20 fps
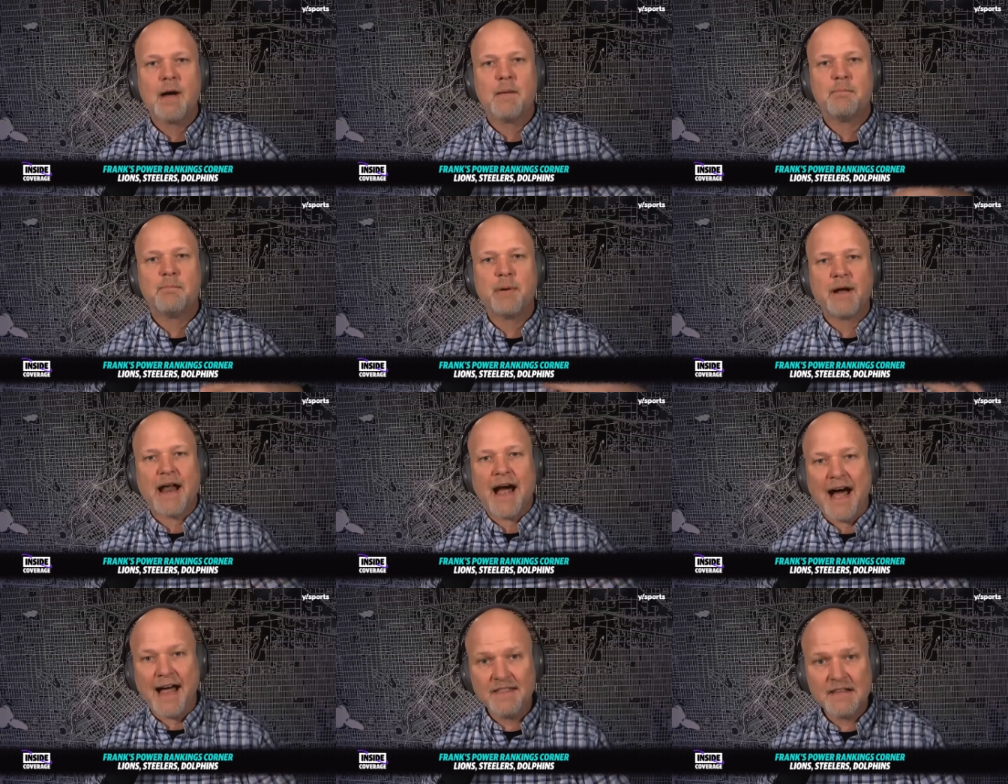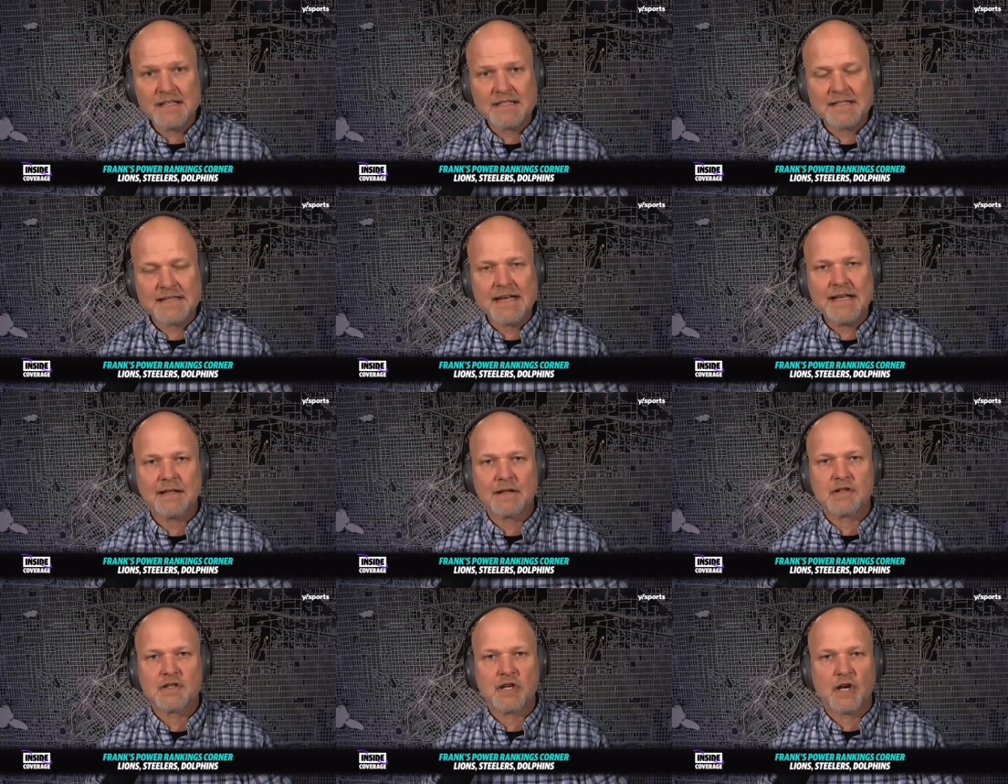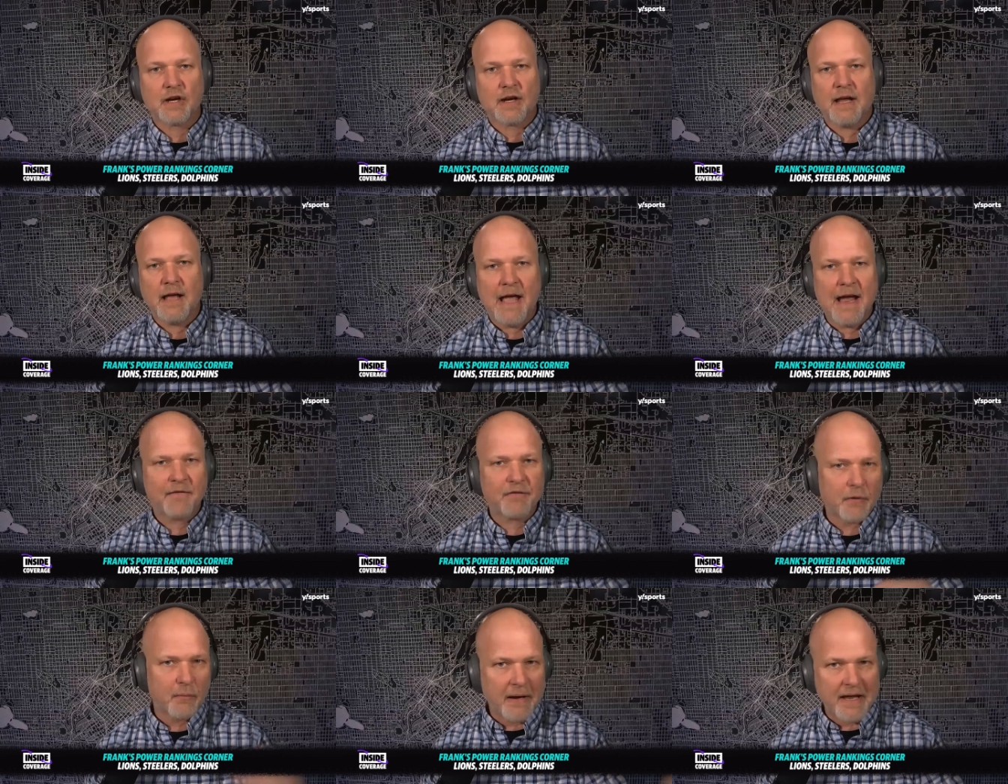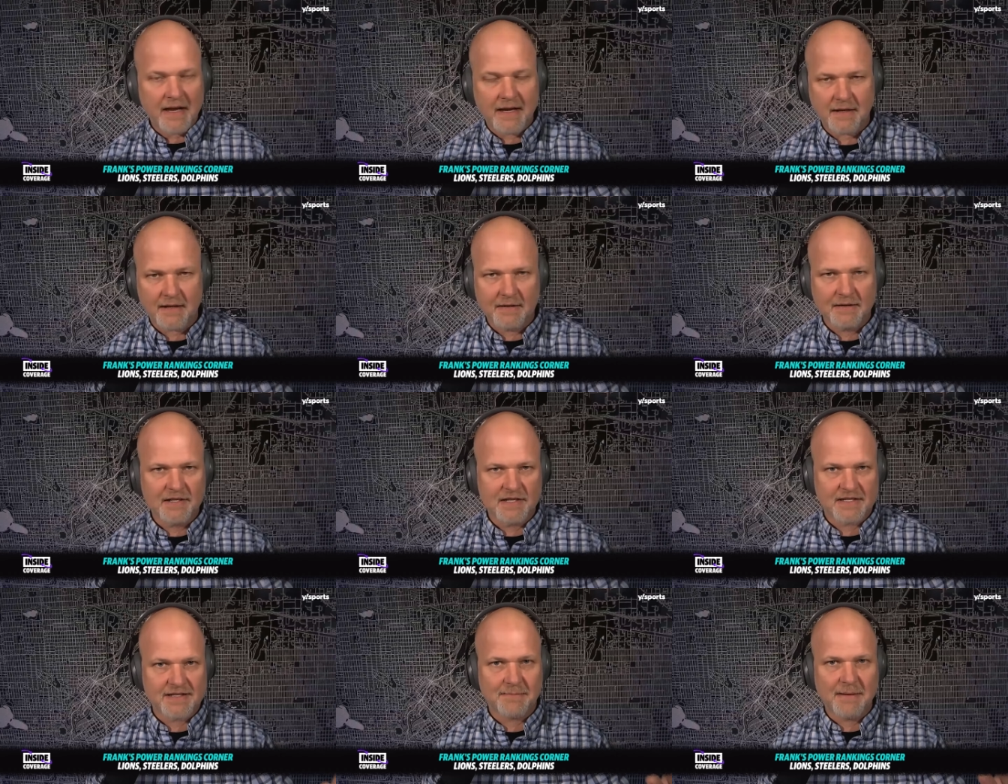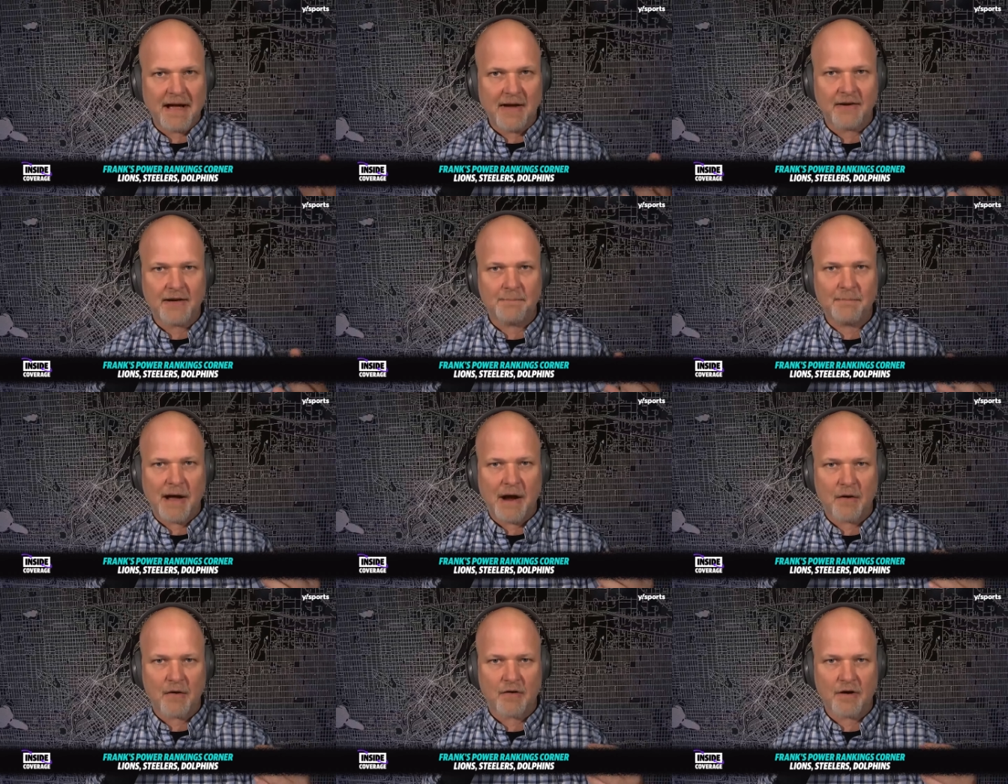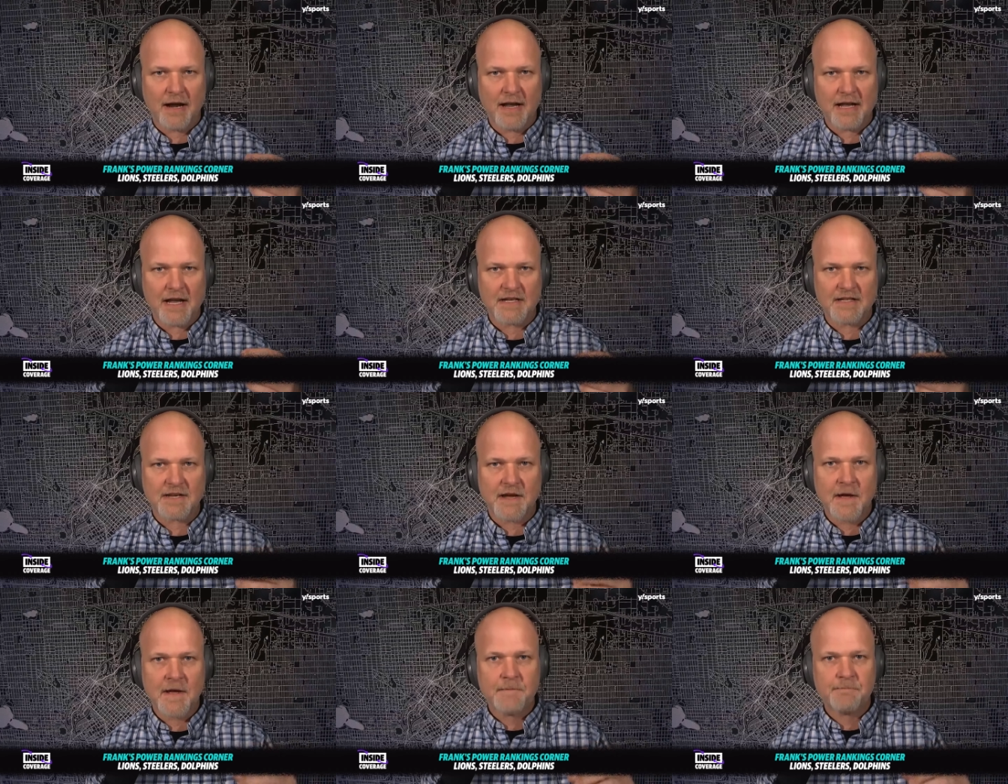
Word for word: But on the Steelers, look, every week just about in power rankings,